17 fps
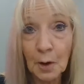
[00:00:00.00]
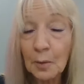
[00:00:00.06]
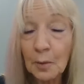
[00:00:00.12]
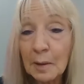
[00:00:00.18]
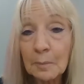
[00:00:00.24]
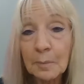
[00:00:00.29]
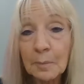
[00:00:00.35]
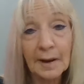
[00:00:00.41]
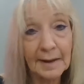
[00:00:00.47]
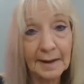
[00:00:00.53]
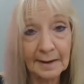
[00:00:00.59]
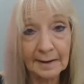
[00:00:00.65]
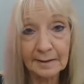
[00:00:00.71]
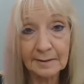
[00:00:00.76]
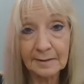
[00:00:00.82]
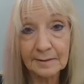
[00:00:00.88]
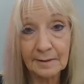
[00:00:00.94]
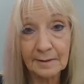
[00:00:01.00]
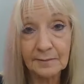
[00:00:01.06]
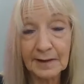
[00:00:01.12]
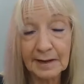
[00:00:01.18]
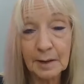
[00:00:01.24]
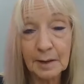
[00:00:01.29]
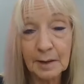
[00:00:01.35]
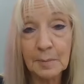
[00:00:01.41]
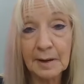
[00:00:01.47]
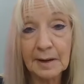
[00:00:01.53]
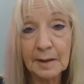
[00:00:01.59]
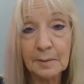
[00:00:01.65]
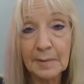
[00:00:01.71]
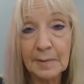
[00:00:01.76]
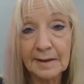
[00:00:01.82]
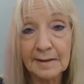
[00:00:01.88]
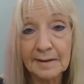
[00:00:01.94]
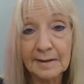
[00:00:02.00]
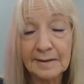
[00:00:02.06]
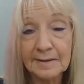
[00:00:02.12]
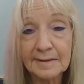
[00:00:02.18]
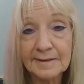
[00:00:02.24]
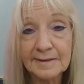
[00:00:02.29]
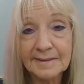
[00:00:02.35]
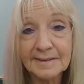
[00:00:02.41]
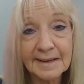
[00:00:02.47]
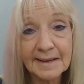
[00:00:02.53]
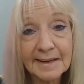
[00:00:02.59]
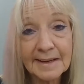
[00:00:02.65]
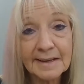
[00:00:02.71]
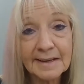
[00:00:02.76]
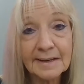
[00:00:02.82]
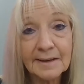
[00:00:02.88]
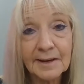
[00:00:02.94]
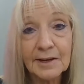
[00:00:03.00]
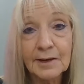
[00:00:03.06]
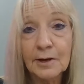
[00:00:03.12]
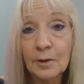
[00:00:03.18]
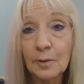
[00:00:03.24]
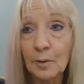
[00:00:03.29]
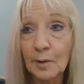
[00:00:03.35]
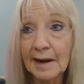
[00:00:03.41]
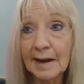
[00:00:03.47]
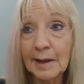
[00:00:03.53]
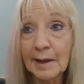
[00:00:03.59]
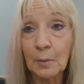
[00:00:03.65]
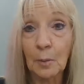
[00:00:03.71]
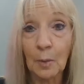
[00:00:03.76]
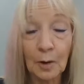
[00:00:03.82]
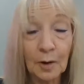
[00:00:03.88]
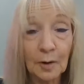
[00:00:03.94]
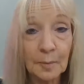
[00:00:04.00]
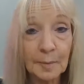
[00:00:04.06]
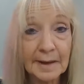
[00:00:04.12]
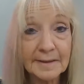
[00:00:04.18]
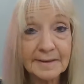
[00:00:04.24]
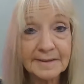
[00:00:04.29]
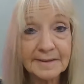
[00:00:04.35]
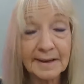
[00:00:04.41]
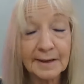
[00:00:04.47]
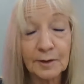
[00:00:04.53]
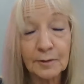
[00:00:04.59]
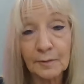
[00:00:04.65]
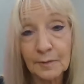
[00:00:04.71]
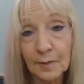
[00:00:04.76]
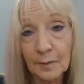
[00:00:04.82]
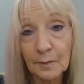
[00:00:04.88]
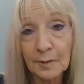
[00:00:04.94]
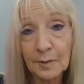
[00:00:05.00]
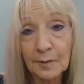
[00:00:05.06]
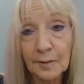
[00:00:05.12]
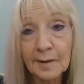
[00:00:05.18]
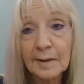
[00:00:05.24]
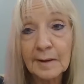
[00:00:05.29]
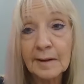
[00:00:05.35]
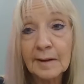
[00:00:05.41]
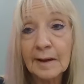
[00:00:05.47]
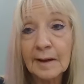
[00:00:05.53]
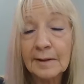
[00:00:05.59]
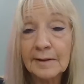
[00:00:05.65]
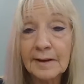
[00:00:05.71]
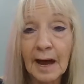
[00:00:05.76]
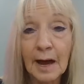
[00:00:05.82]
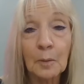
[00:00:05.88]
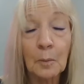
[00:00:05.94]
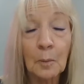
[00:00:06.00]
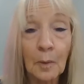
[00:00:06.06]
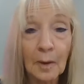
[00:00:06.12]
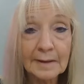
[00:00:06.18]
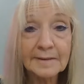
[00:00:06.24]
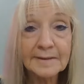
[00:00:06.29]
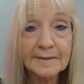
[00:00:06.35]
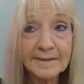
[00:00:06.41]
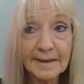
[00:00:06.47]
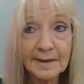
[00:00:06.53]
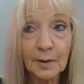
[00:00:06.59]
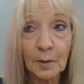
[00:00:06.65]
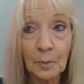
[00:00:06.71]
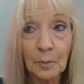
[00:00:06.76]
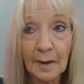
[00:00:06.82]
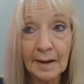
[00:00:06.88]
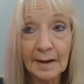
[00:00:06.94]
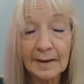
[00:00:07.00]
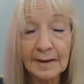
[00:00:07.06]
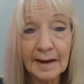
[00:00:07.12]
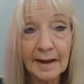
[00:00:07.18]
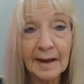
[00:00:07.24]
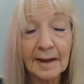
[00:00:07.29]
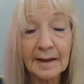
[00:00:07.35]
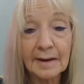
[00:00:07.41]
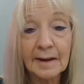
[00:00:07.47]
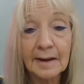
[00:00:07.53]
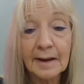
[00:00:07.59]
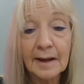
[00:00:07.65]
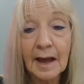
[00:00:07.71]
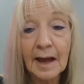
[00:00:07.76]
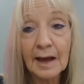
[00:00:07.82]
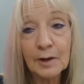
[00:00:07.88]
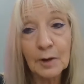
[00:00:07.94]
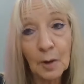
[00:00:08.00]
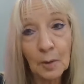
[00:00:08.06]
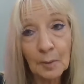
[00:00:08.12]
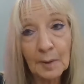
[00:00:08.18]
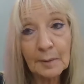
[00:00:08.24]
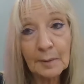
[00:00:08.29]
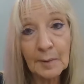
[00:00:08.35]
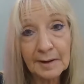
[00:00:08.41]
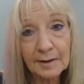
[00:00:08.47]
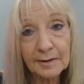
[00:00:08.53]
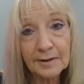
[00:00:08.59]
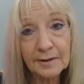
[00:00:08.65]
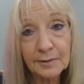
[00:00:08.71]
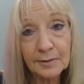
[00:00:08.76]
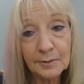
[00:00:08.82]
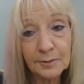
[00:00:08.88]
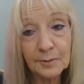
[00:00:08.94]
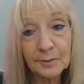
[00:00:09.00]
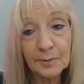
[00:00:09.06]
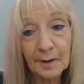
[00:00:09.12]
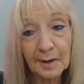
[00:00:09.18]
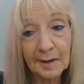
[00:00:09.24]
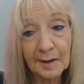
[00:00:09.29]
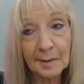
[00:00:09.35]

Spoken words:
no complaint of anybody being sickened or any worker being sickened or voter, not one single one. And I know we went to